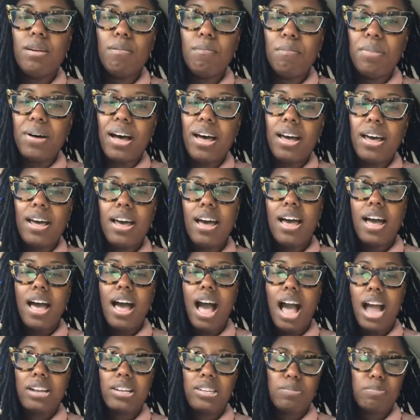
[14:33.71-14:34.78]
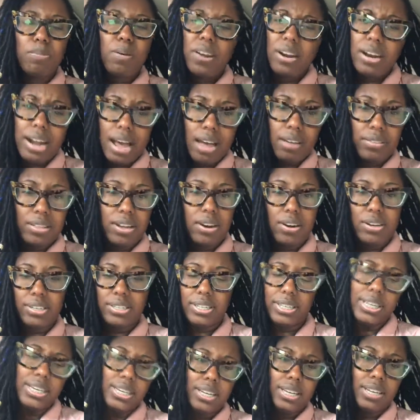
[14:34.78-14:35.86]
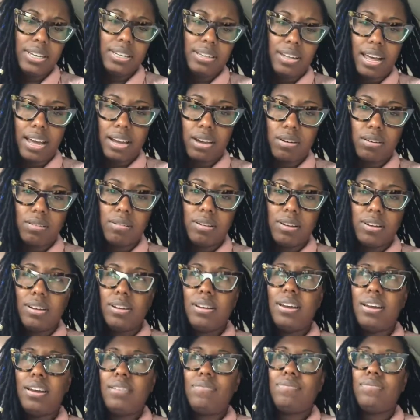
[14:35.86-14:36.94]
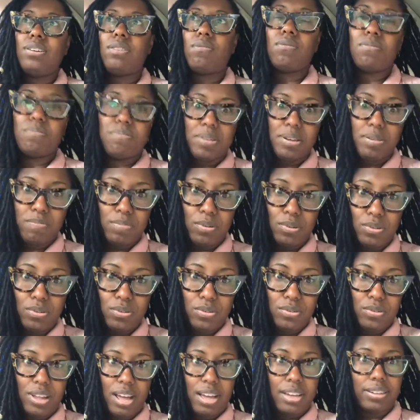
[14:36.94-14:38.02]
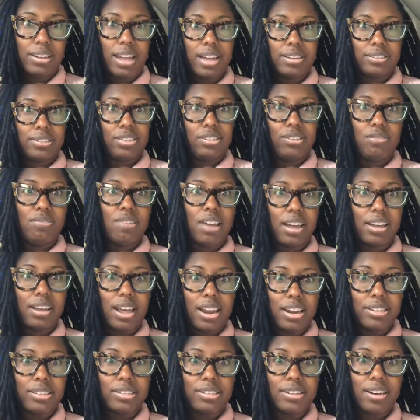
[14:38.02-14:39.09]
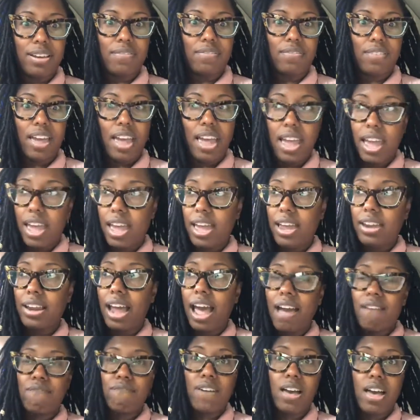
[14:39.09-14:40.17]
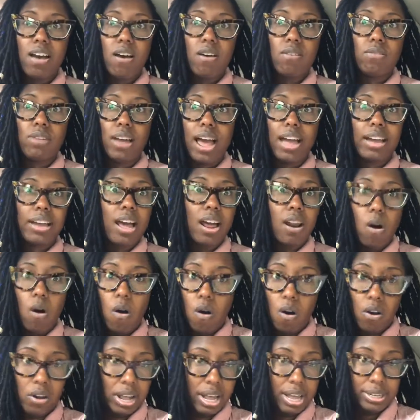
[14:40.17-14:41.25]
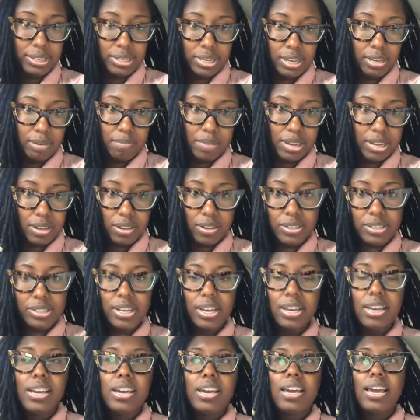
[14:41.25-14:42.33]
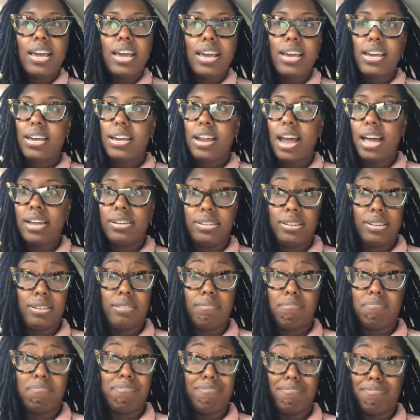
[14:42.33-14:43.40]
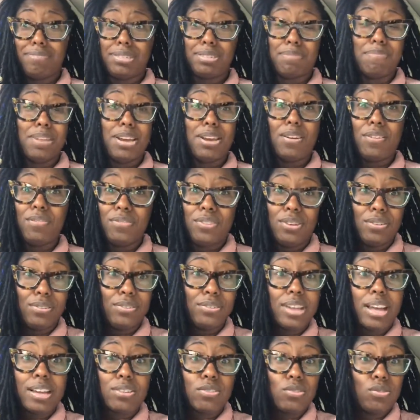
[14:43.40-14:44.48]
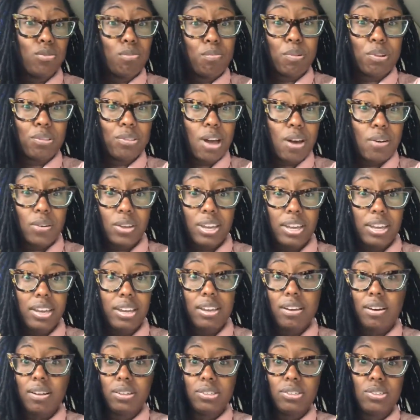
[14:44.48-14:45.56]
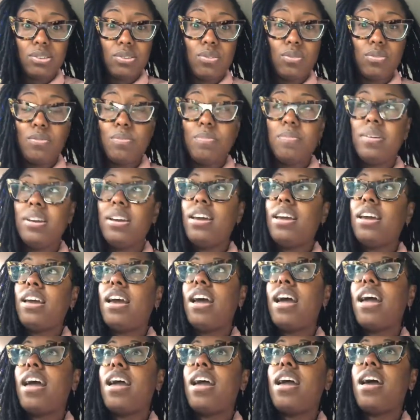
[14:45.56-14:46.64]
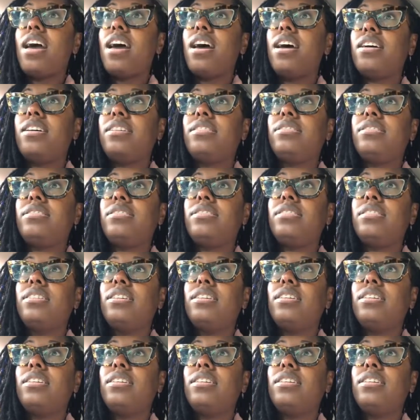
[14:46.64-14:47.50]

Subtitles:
But I just put it out there to see, like, if there were people who like to do that kind of stuff. And I got all kinds of emails, and I did some interviews, like, super low key on Zoom, and